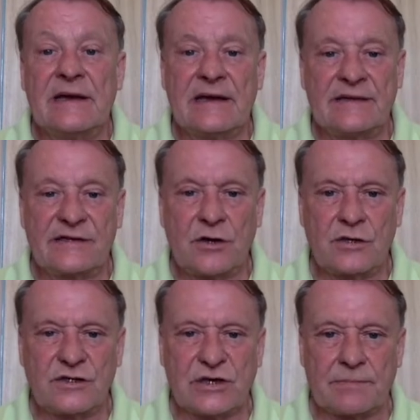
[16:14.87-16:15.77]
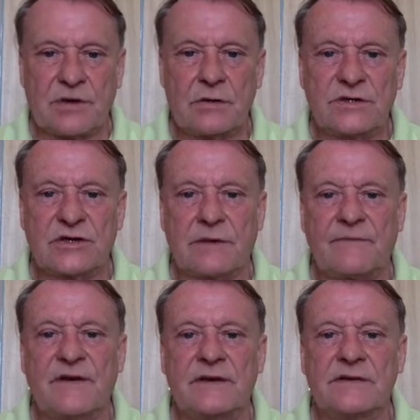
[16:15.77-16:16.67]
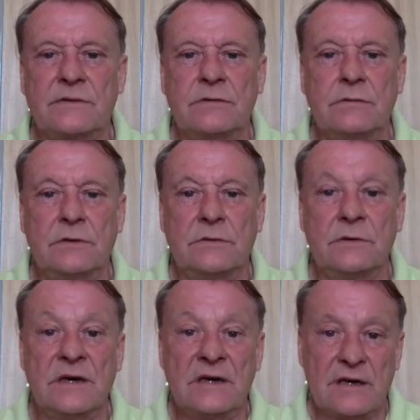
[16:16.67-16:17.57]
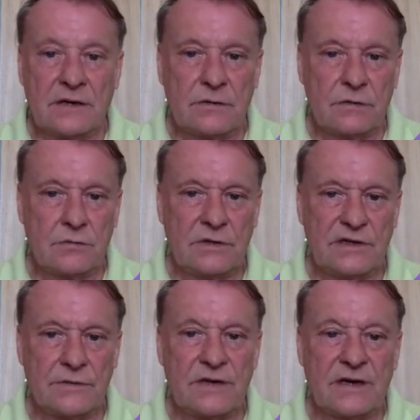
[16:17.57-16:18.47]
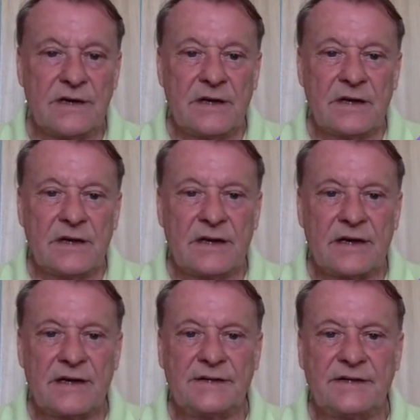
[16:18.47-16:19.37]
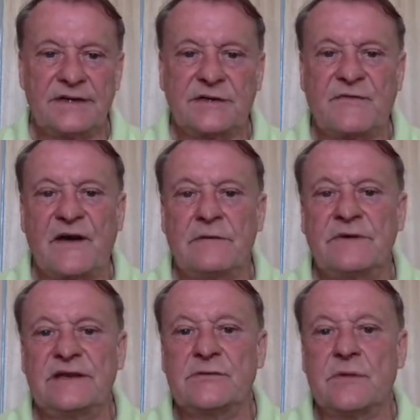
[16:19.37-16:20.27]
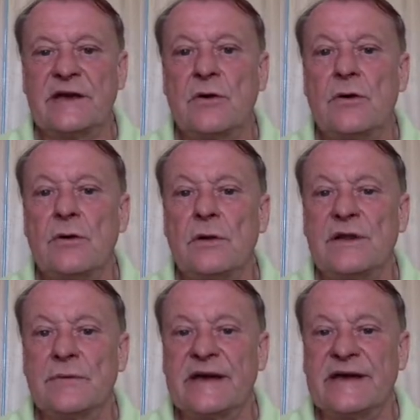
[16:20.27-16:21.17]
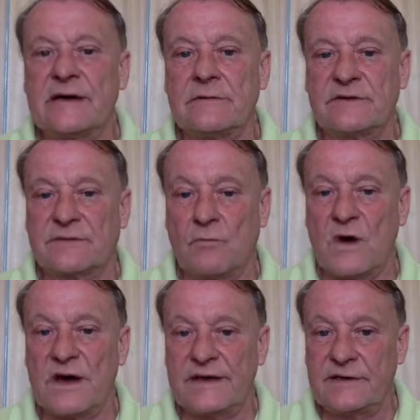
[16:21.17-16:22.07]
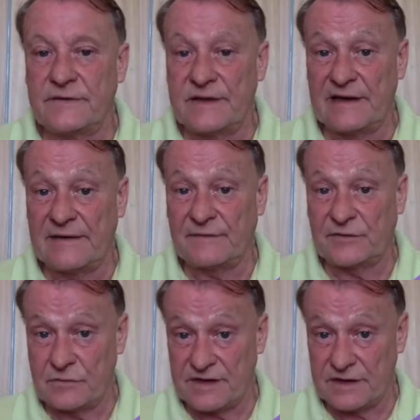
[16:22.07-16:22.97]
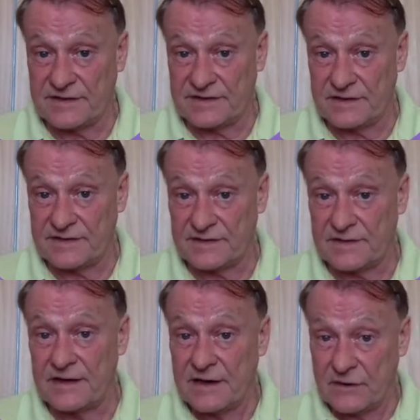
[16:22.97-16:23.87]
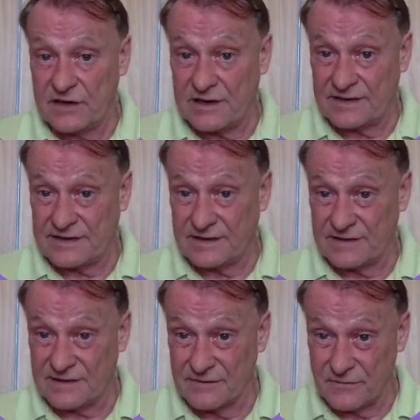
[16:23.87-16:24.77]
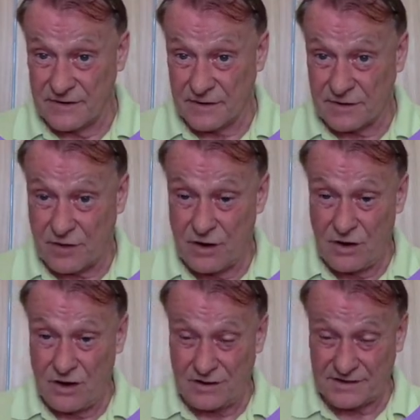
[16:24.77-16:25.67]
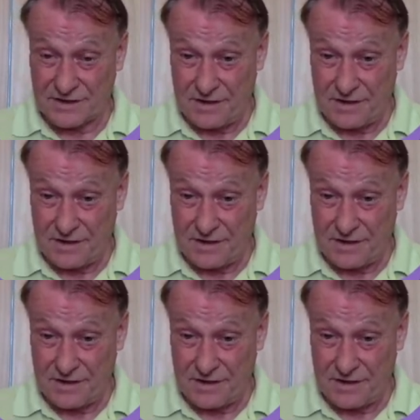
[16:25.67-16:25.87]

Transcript: As Kotchap finds a hulu, and it's found its way all the way out wide on the left to Augustinsson. Augustinsson with a cross.